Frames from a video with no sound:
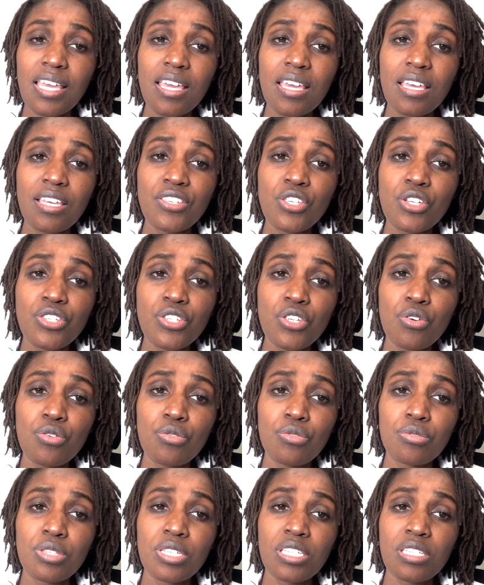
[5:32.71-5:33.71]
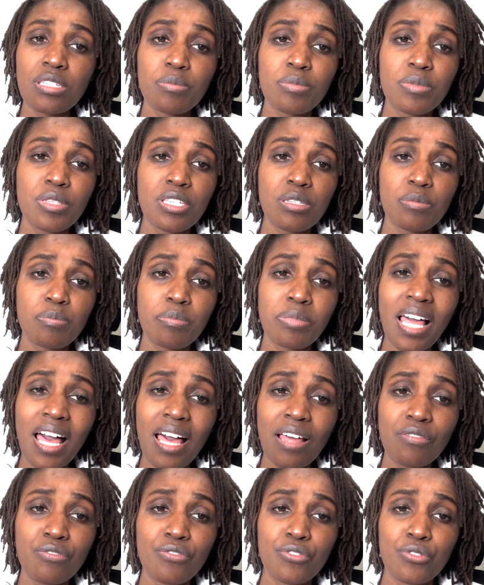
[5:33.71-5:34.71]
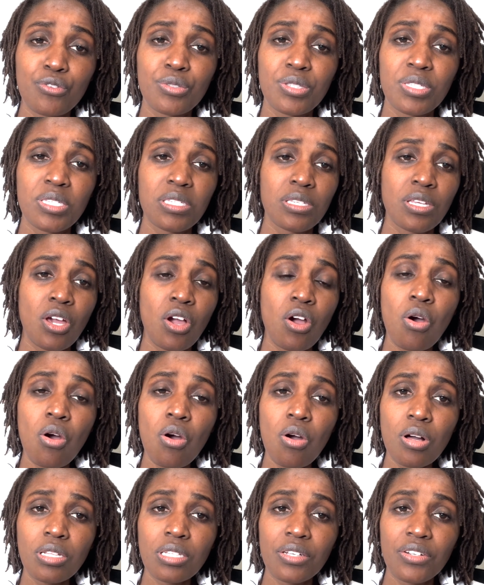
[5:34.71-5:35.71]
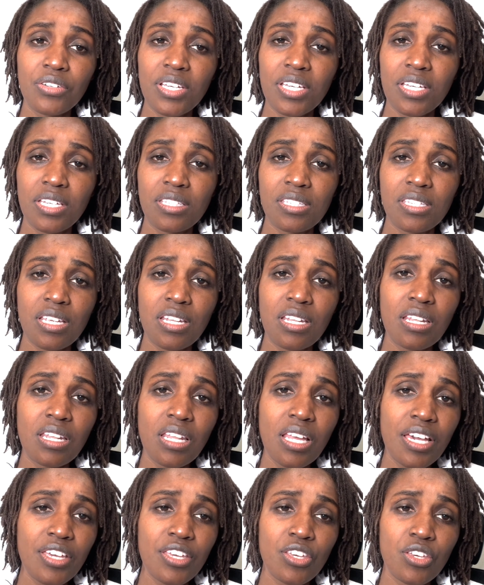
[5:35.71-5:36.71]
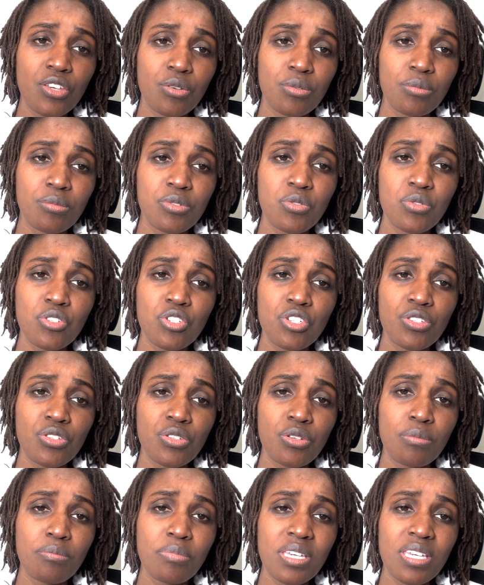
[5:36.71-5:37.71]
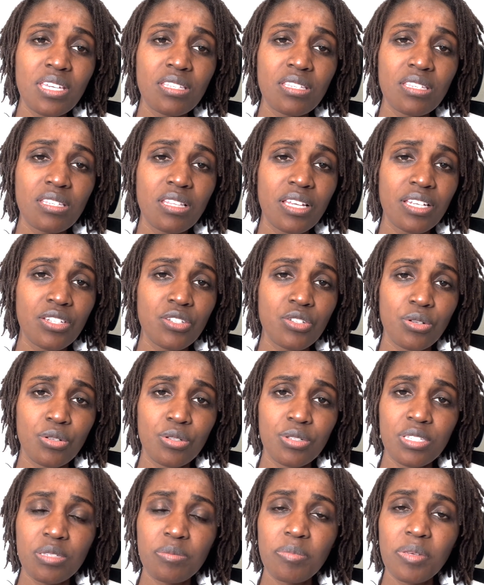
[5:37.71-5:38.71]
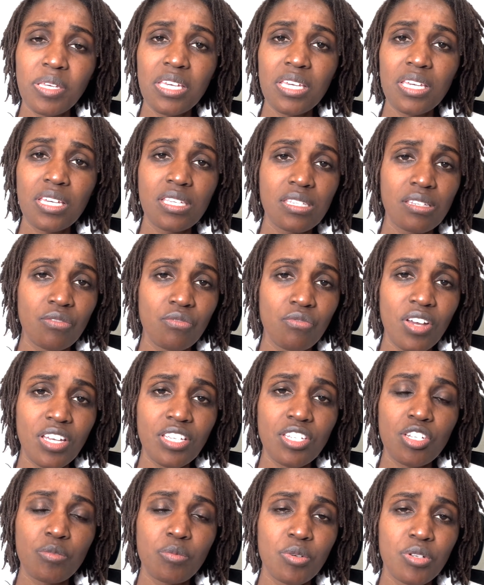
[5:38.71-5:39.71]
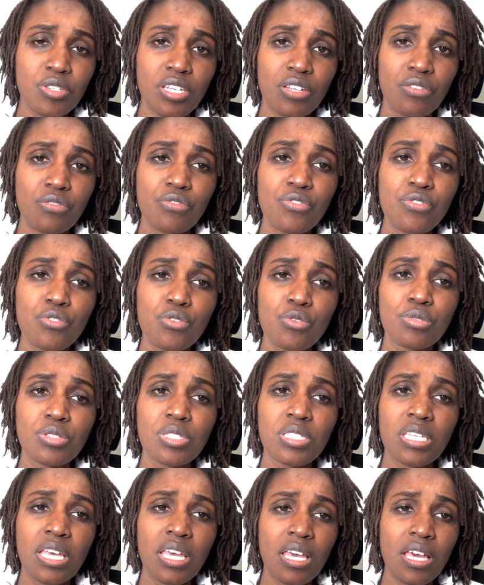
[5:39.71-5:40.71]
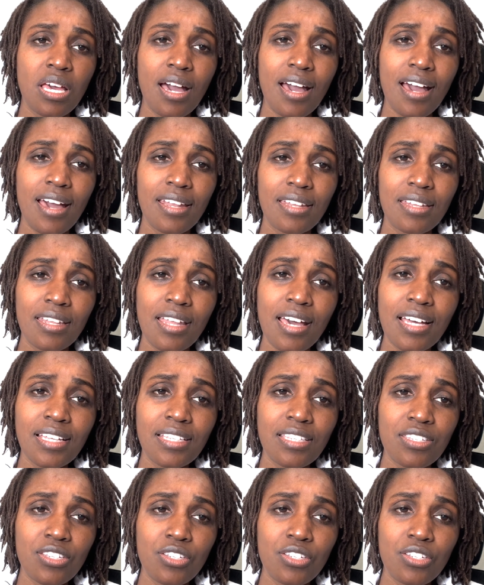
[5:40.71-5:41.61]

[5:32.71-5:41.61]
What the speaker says: So these plant foods, whole grains and legumes, which is your beans, lentils, peas, and vegetables and fruits, and nuts.